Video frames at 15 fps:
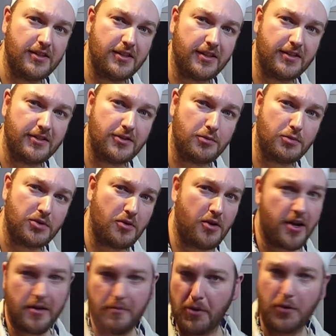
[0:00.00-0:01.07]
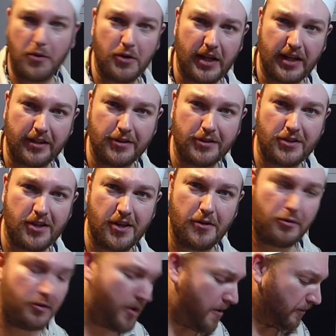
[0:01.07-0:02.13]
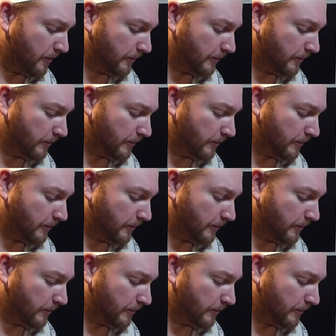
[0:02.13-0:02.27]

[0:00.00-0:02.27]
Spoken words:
like and subscribe, all that good stuff.